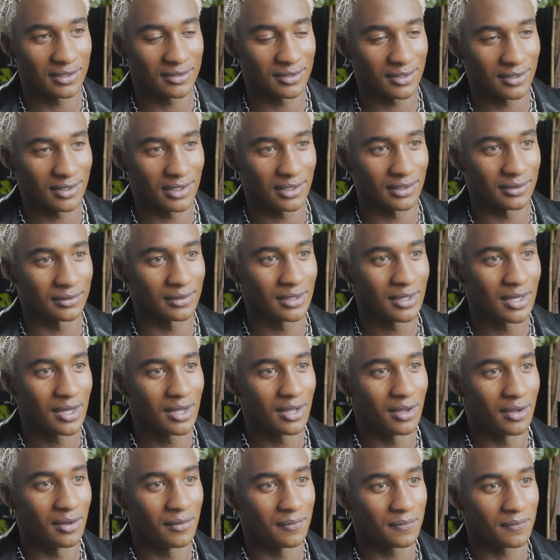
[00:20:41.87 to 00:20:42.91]
You know,
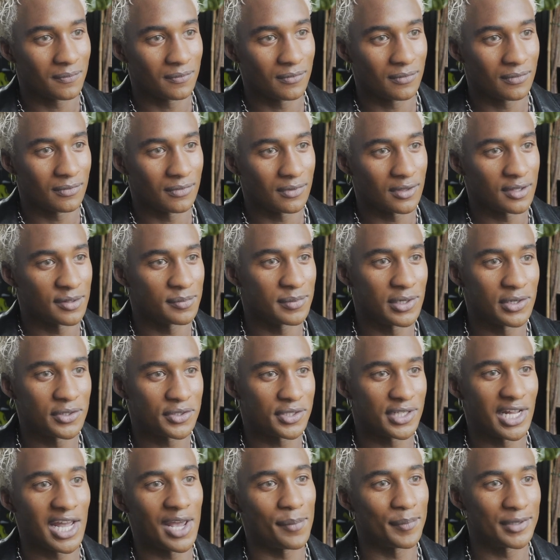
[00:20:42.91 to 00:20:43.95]
the
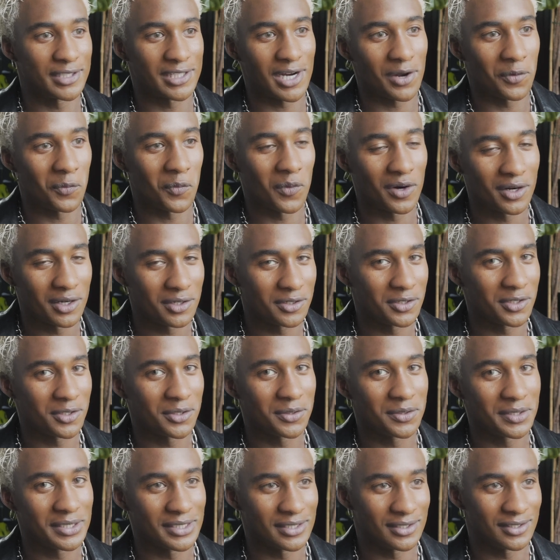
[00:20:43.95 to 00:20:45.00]
most damage I want to
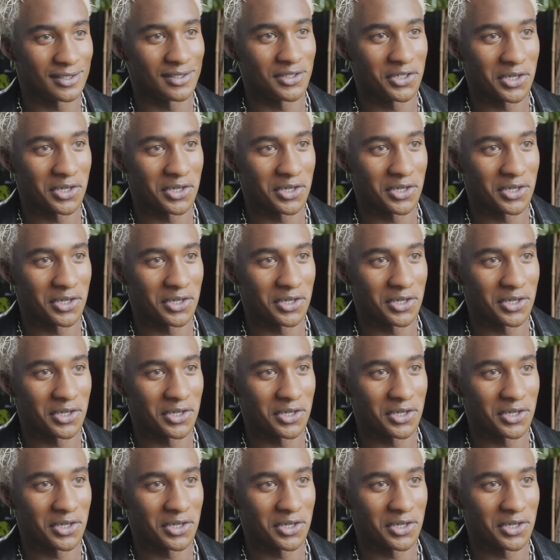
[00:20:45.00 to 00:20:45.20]
do is,